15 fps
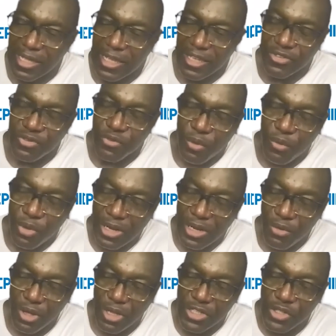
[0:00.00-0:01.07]
guess what I
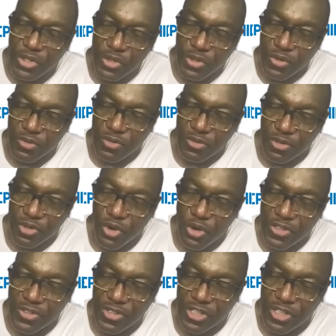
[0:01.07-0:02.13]
want to know
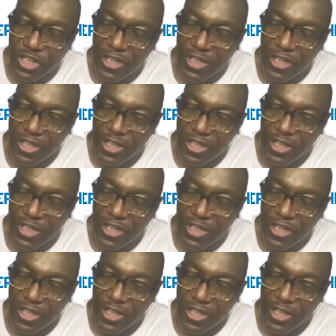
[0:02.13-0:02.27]
is,